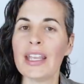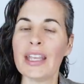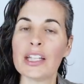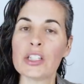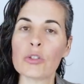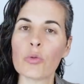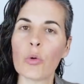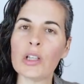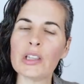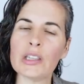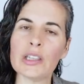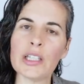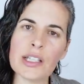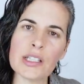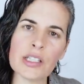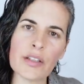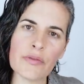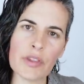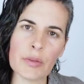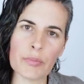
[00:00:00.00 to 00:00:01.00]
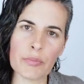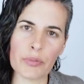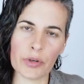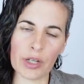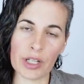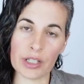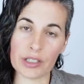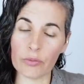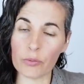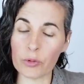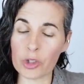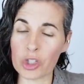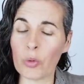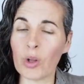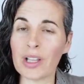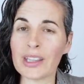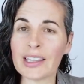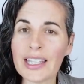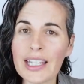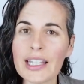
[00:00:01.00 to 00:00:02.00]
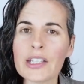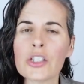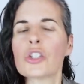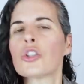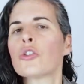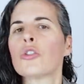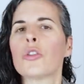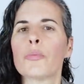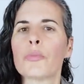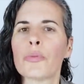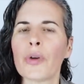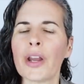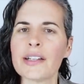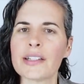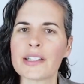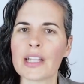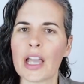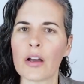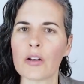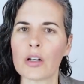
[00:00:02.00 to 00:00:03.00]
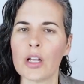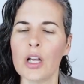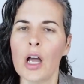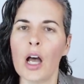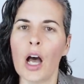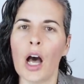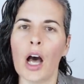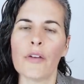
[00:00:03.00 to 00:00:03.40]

It's what leads of the it's what leads to the breakdown